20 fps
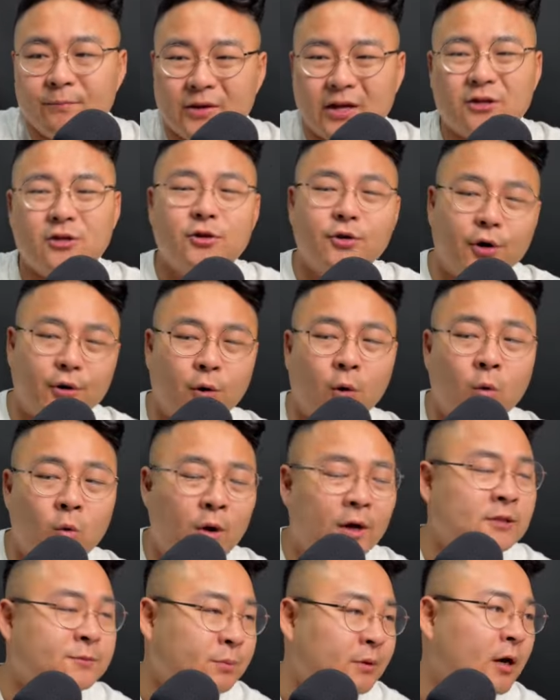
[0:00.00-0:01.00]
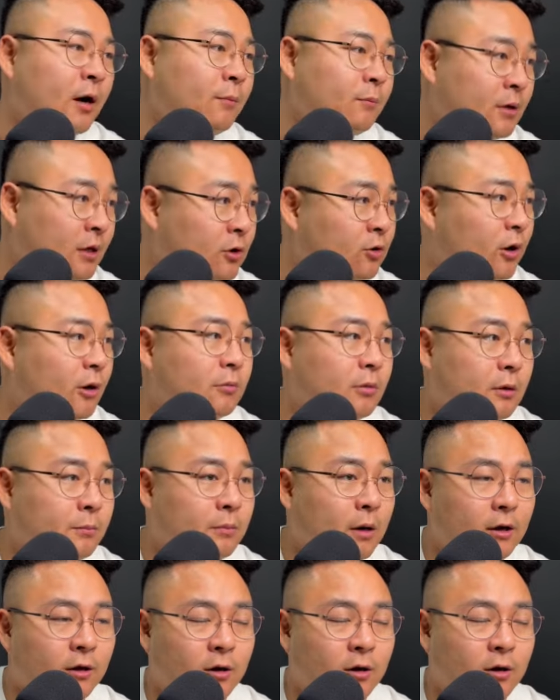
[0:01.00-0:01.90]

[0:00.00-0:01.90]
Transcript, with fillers: And you don't always become incredibly,